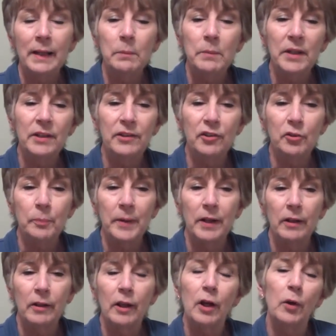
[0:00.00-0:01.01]
Let me
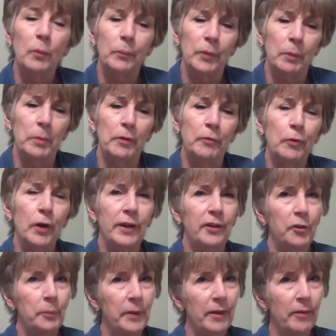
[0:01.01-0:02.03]
before I
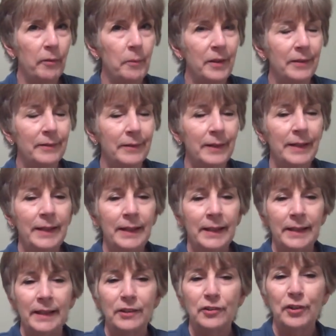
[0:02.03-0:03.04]
dispel the myths,
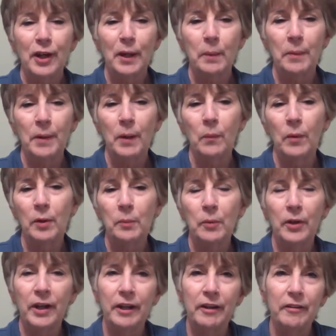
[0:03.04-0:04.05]
let's talk about one
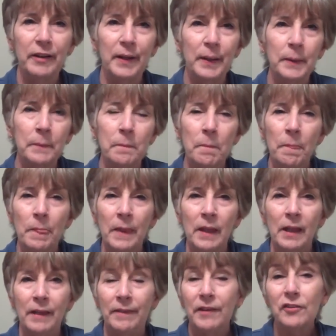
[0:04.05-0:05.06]
more area,
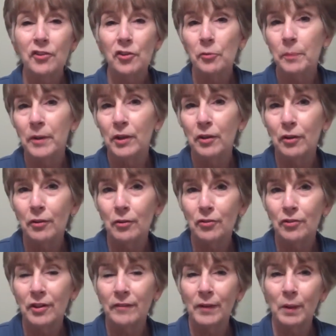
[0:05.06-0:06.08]
and this has been
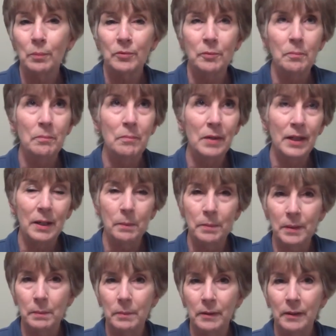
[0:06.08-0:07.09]
huge. I've helped many
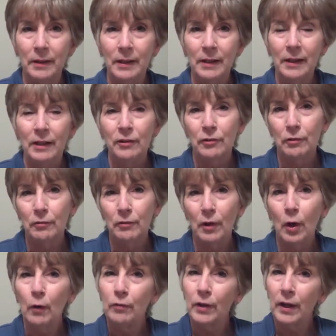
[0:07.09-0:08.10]
people to
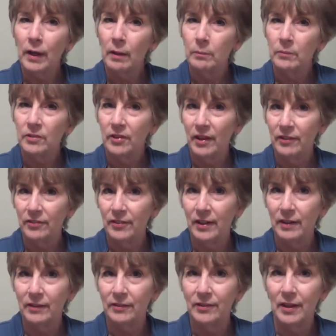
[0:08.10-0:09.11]
overcome test
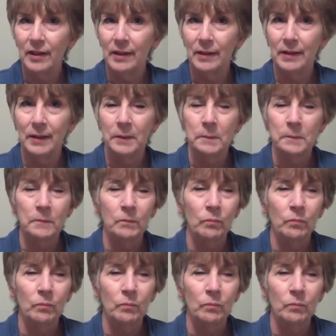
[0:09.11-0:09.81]
anxiety.